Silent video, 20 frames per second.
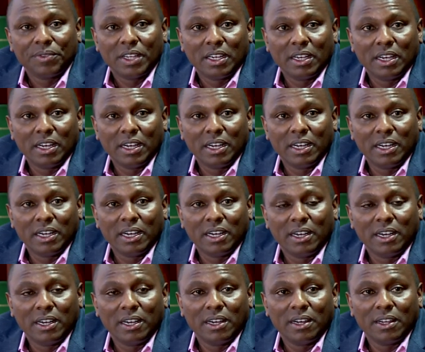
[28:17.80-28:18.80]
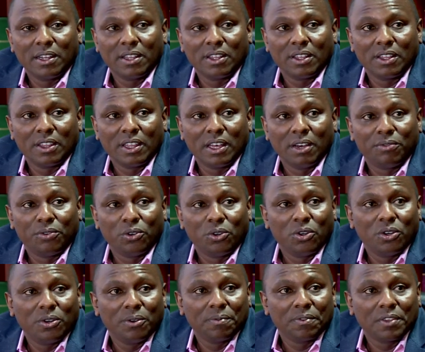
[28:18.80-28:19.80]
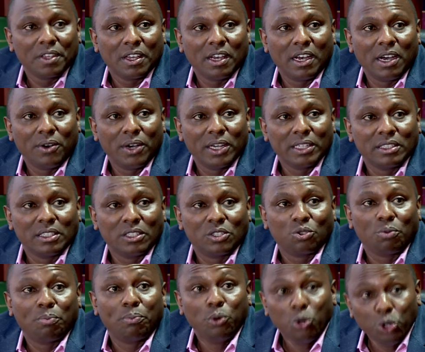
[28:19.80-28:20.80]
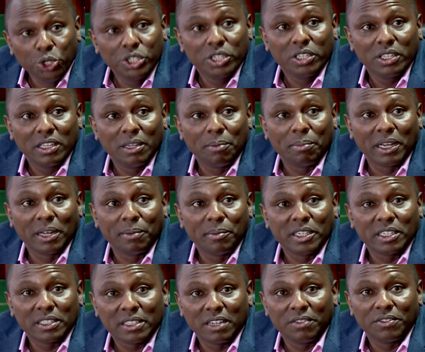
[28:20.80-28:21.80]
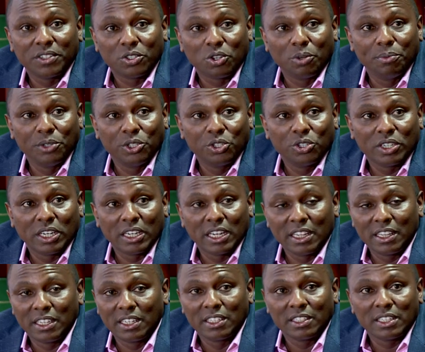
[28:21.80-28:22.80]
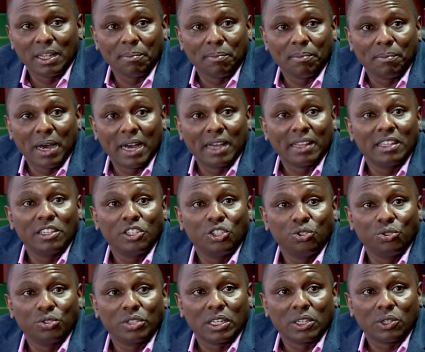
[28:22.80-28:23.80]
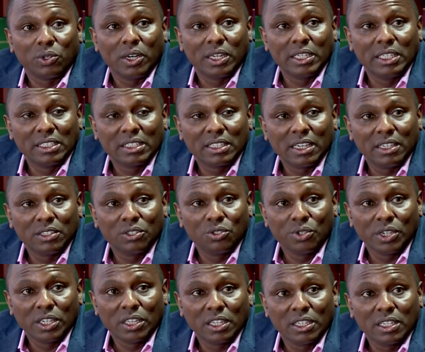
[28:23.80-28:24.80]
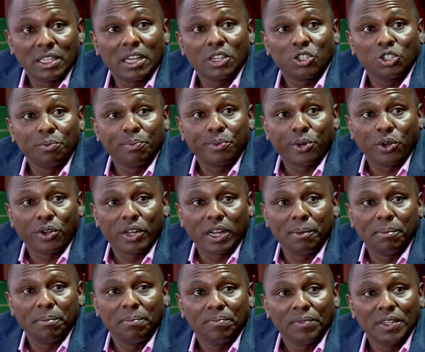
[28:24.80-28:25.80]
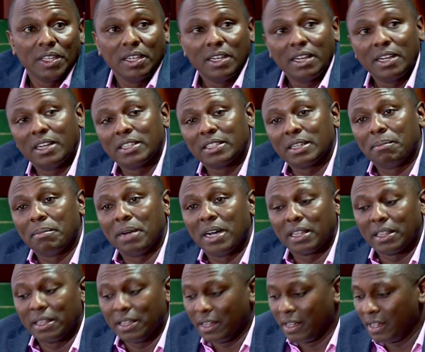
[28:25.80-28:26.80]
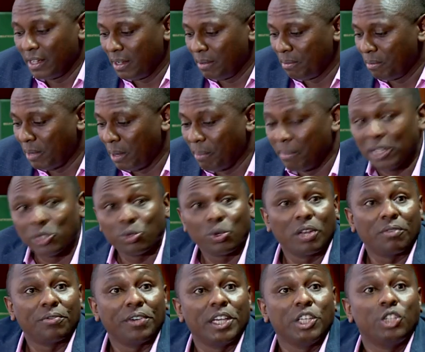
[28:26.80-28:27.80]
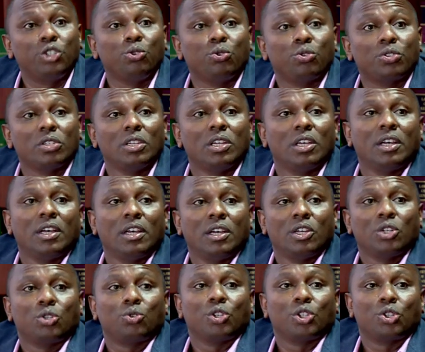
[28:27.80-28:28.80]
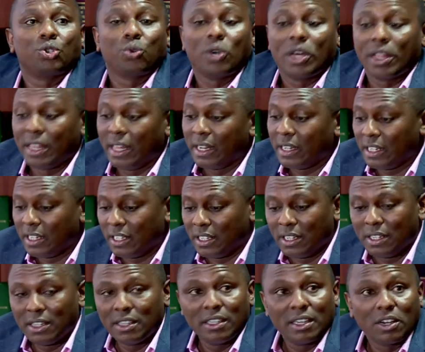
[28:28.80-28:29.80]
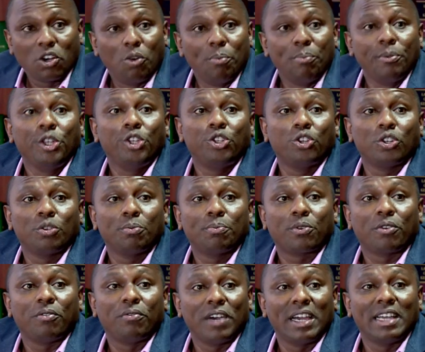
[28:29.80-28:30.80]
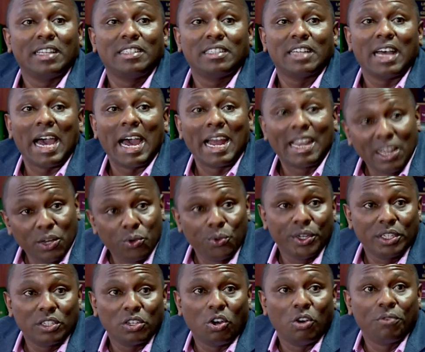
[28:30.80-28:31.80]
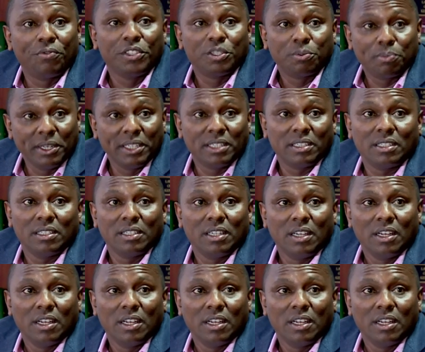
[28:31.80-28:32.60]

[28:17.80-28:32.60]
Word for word: Uh, therefore, ours is to push the Parliamentary Service Commission, and I think is among the issues that were discussed during the induction program, as among the members' welfare issues, to ensure that the Commission provides adequate office space